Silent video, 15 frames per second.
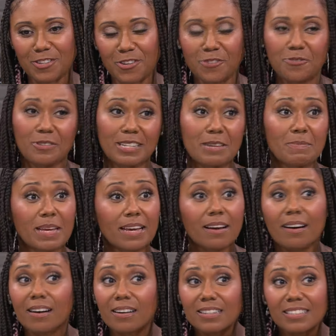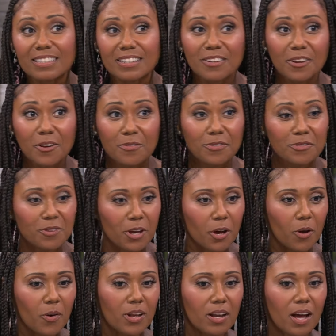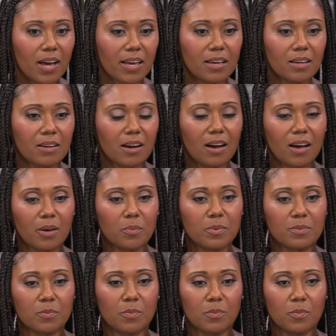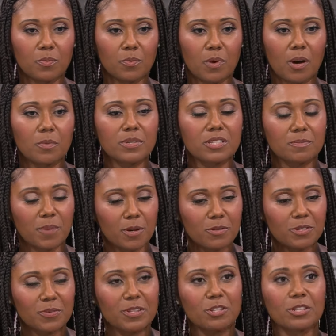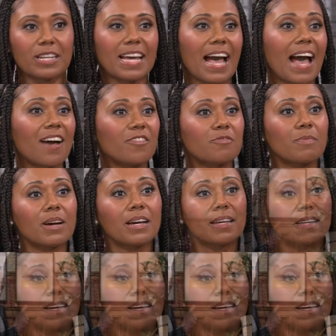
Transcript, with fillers: got a really big heart. I don't know if you know, and I, I, w- I was supposed to initially have my